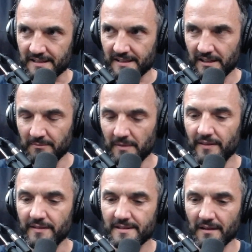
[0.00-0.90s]
to 9
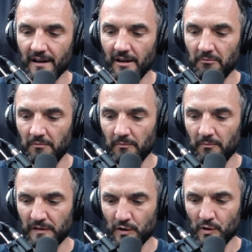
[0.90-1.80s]
months.
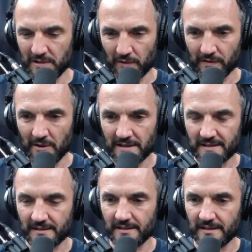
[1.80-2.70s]
Before we sort of go
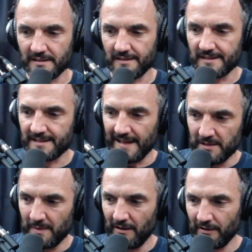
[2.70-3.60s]
into the stage about,